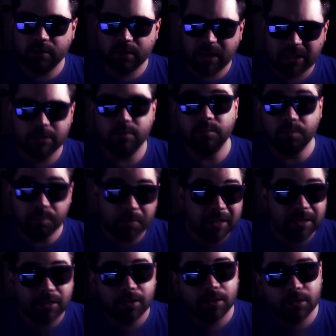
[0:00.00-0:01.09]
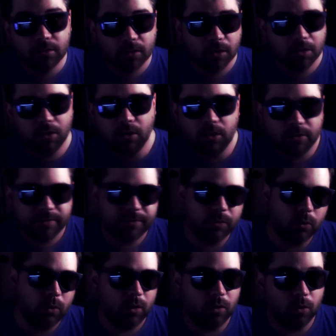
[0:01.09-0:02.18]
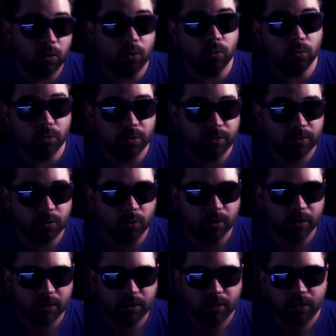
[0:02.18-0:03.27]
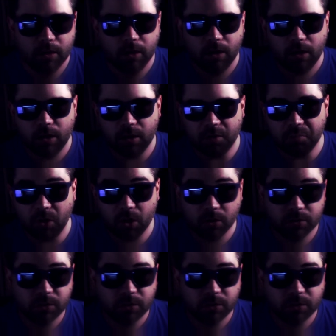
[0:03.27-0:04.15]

Kind of middling for a holder story. Uh, parts